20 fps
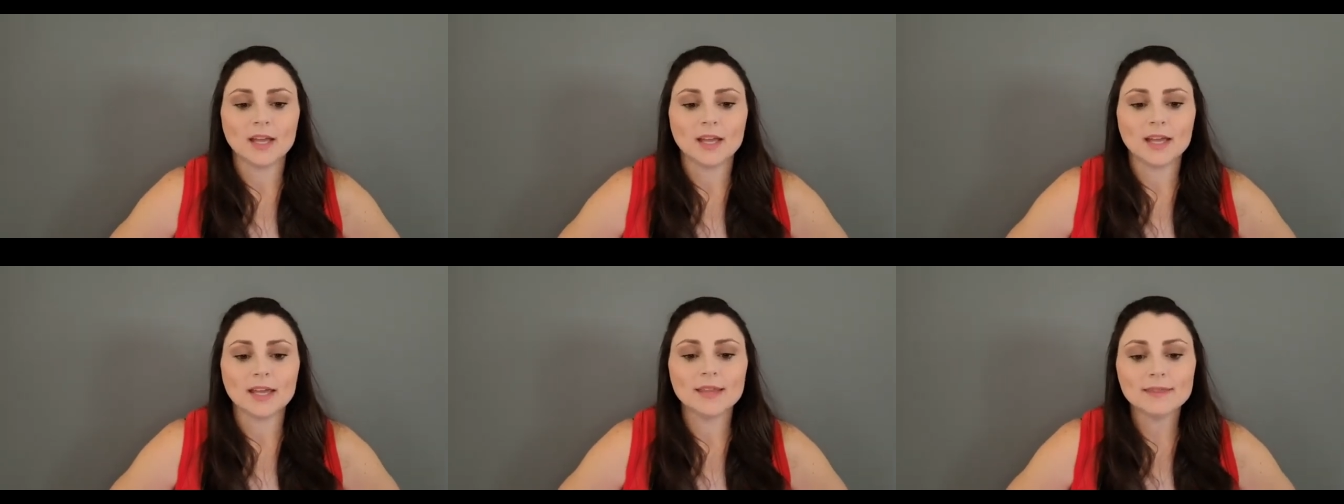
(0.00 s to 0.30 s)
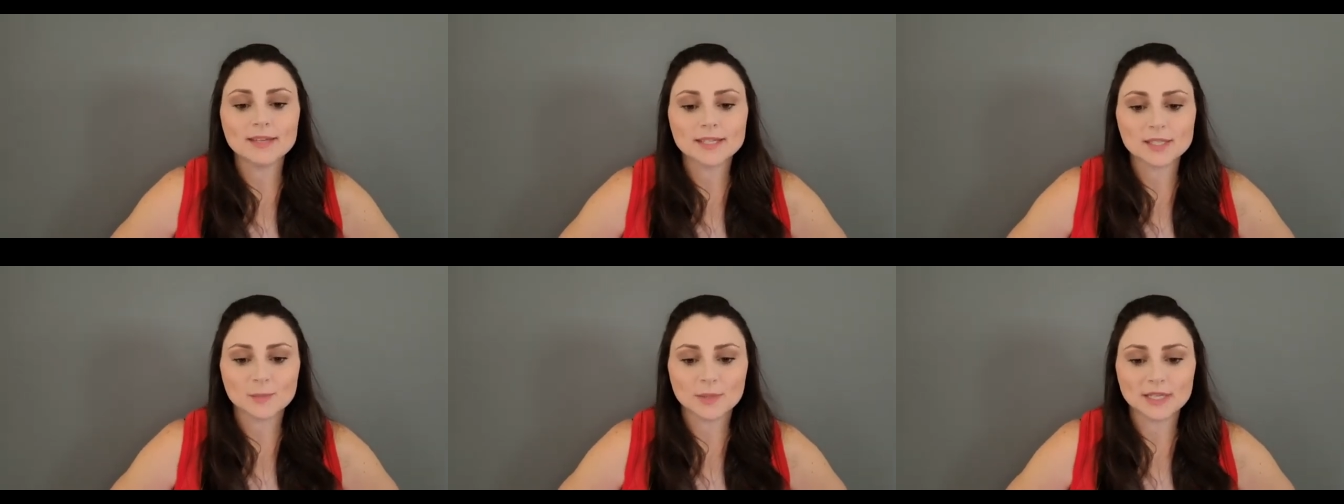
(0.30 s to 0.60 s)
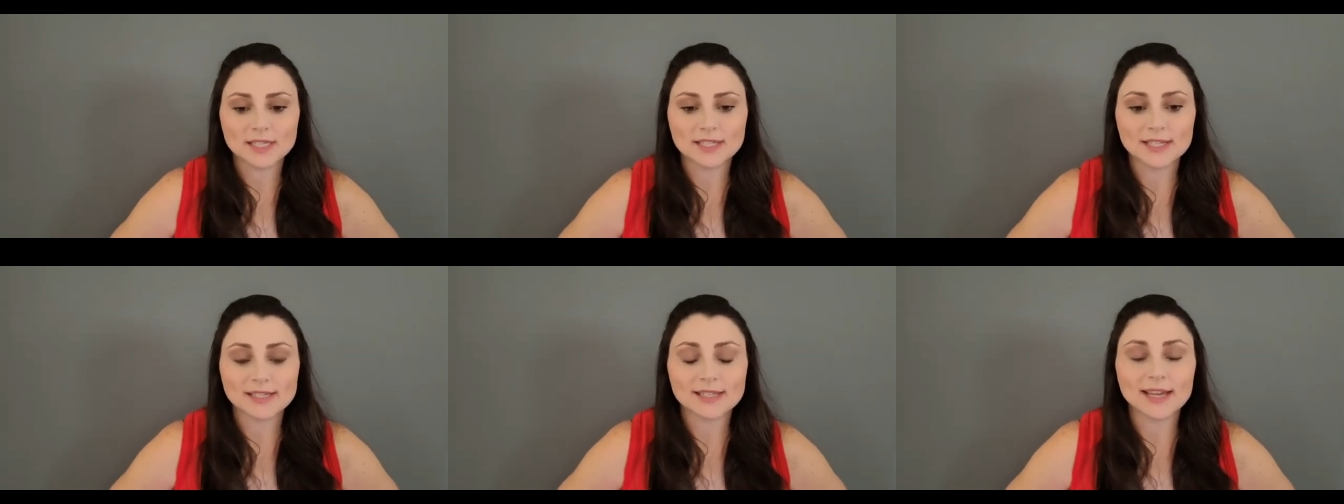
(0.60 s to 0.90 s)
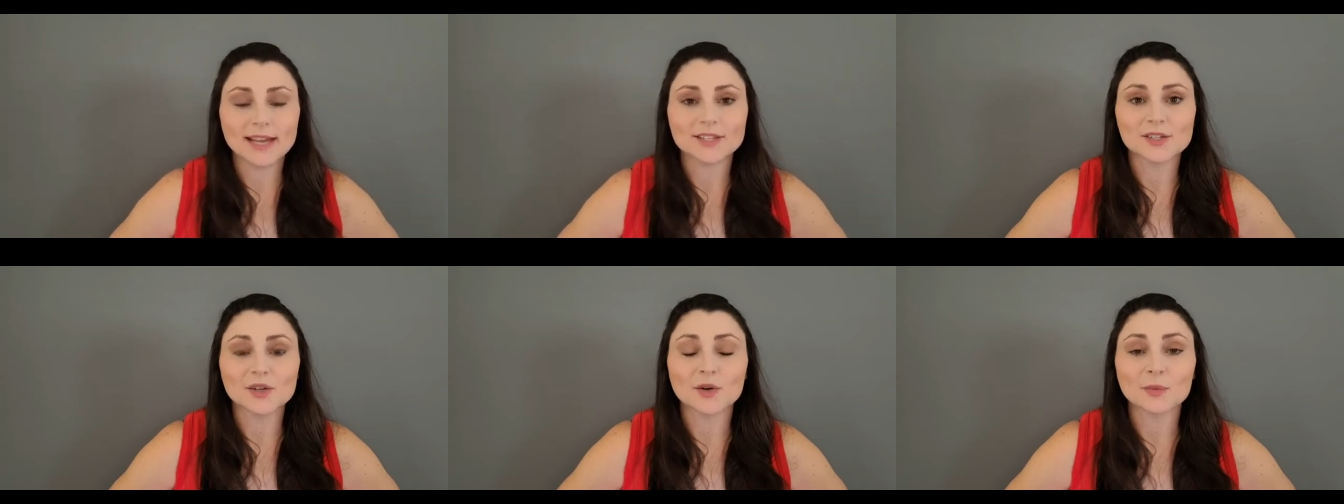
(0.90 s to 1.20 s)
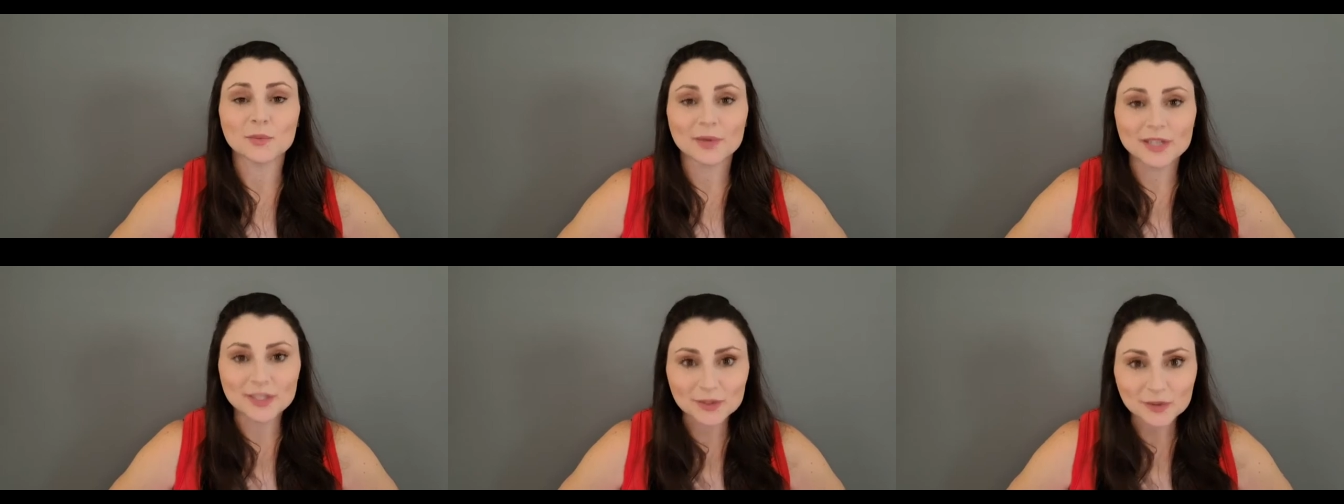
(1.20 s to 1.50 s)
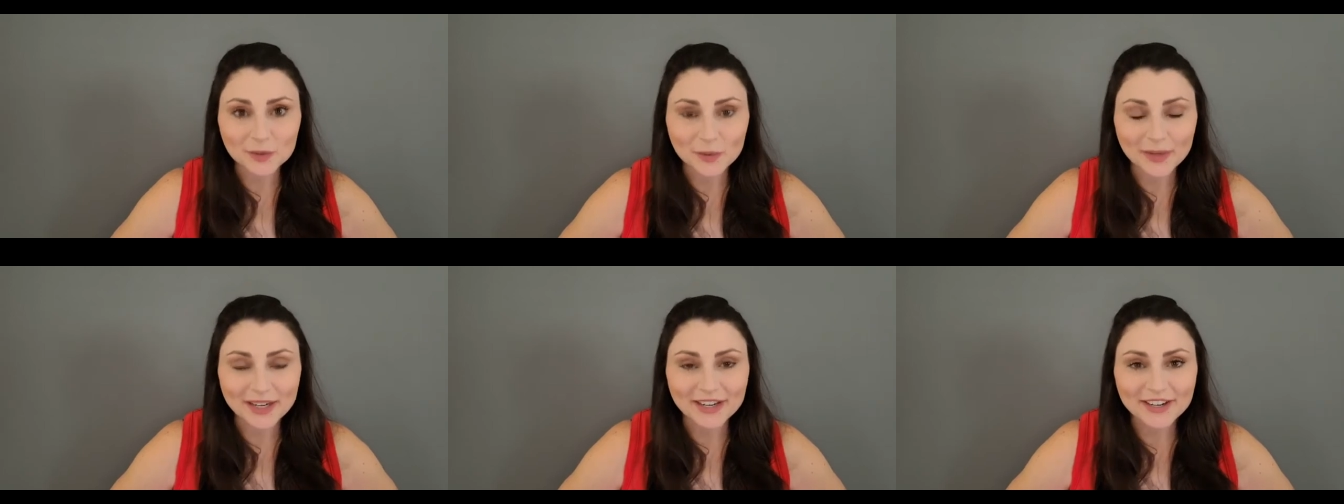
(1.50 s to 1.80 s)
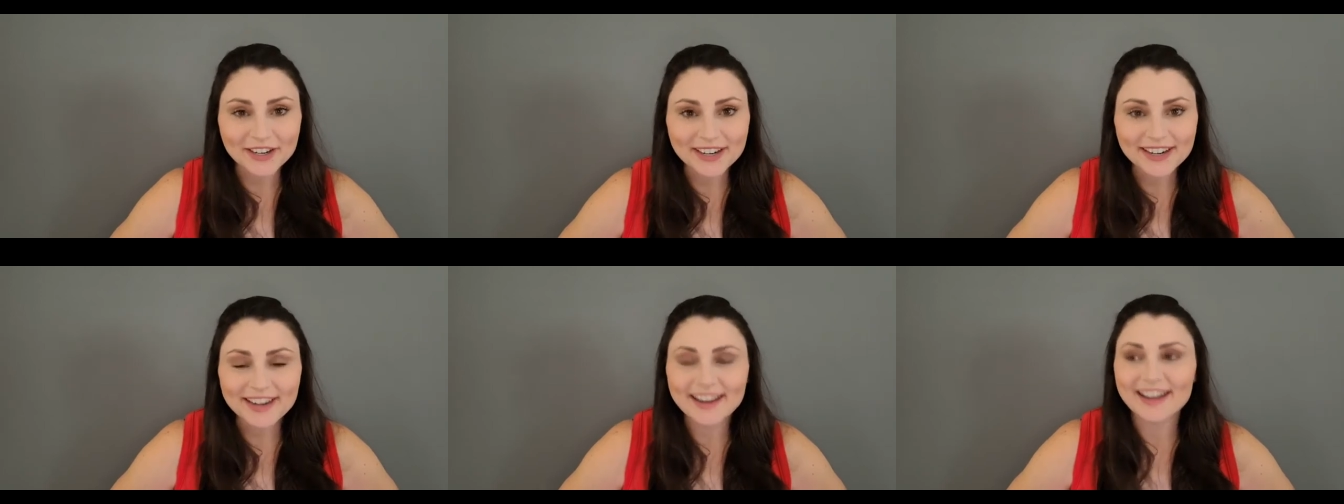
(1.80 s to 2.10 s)
in this business as a real
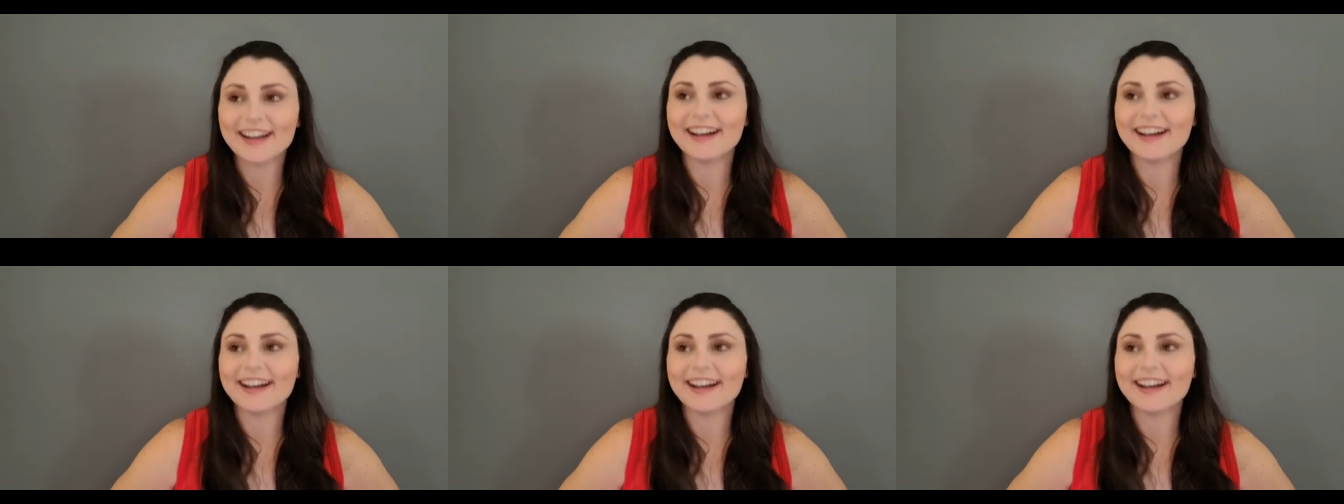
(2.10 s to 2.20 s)
lawyer.